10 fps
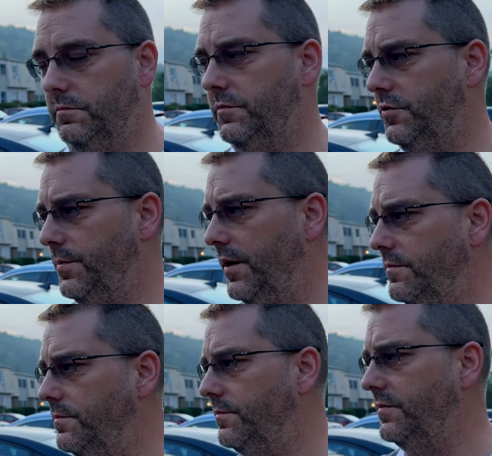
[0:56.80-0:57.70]
too
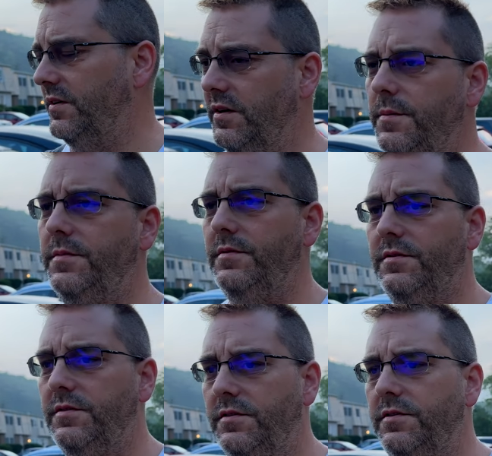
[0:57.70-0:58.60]
bad i
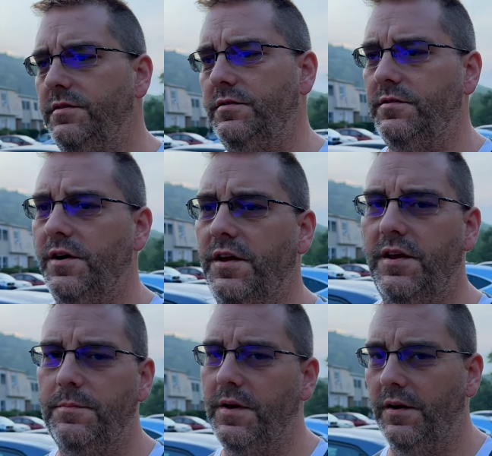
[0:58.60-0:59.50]
am trying to
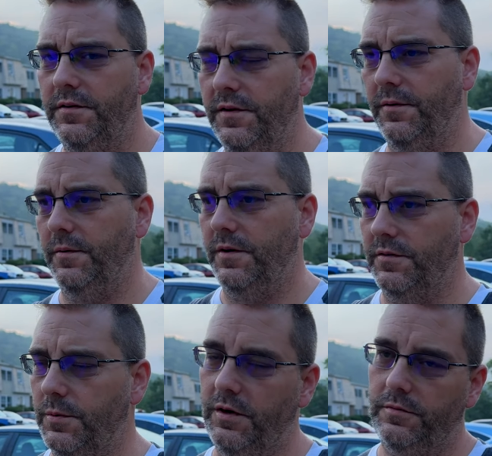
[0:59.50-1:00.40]
get in bed too, on
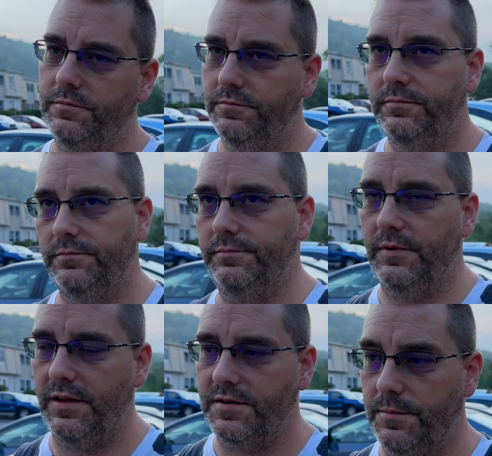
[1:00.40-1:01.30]
as well.
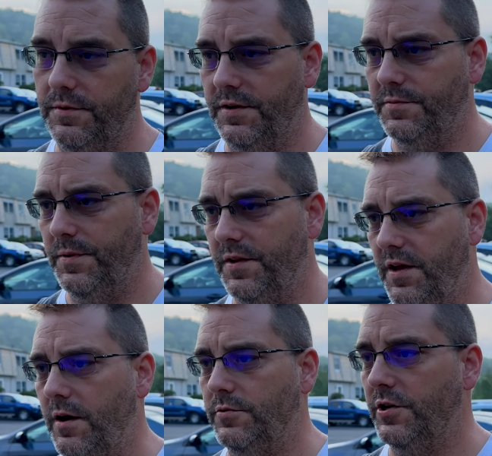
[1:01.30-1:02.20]
Last couple nights been the
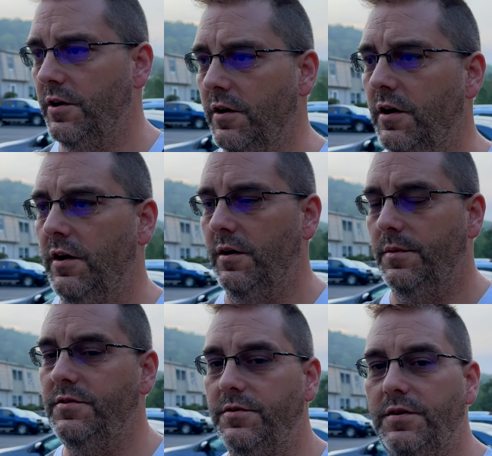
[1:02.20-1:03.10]
couch.
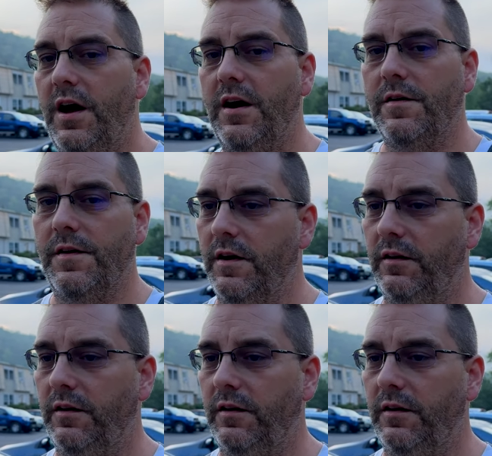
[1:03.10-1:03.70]
Been so tired that